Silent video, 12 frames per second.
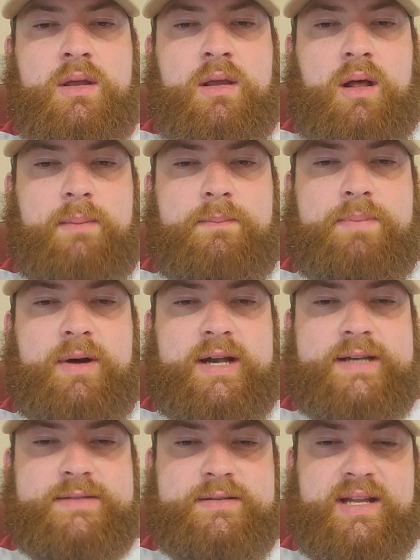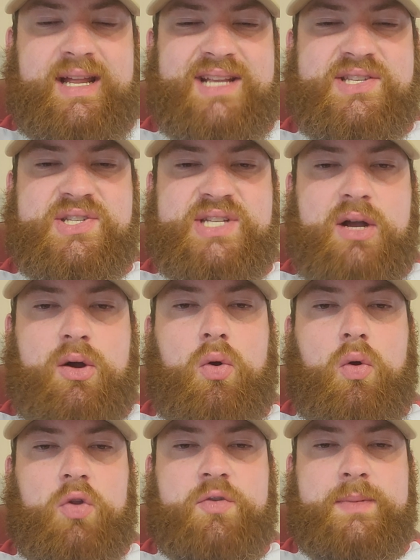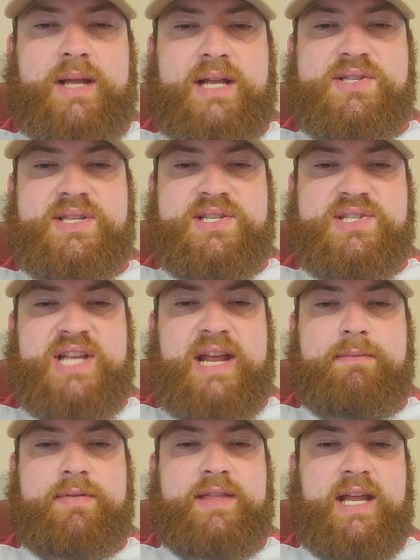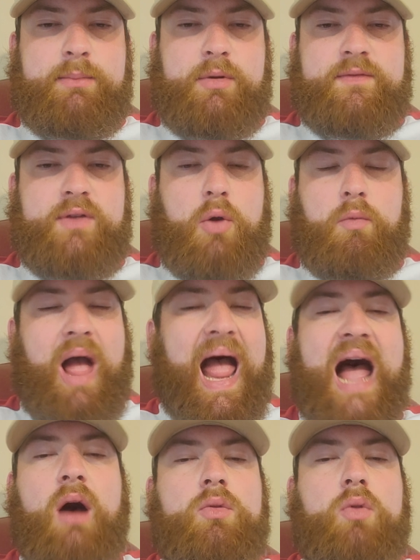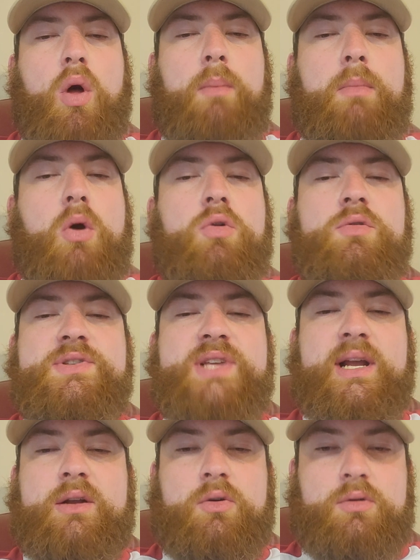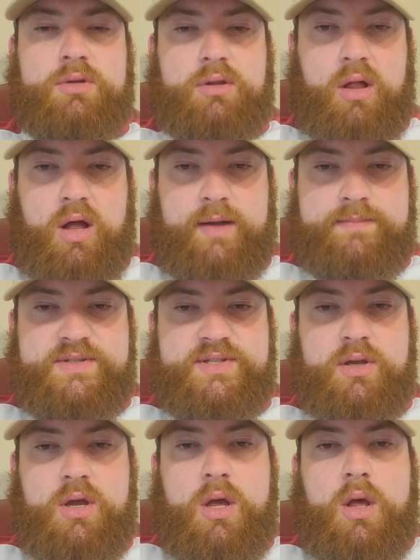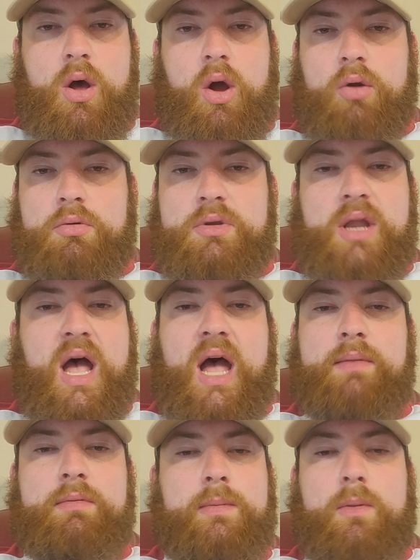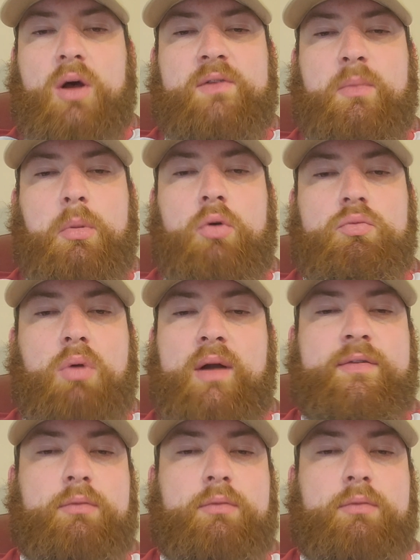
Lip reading: But it still ultimately has the same theme of, outlaw motorcycle clubs are not lovable, rough